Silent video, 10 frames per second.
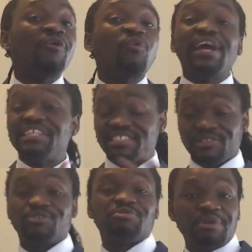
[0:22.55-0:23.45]
and wait
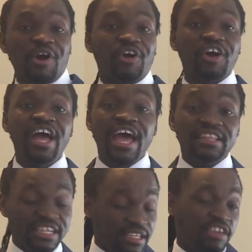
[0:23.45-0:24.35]
until tomorrow
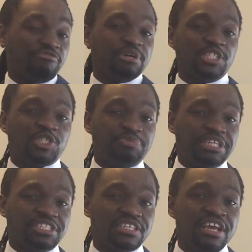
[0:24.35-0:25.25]
and then give my
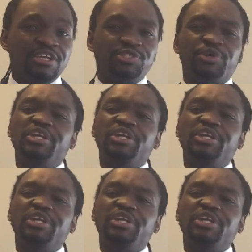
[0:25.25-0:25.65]
speech. So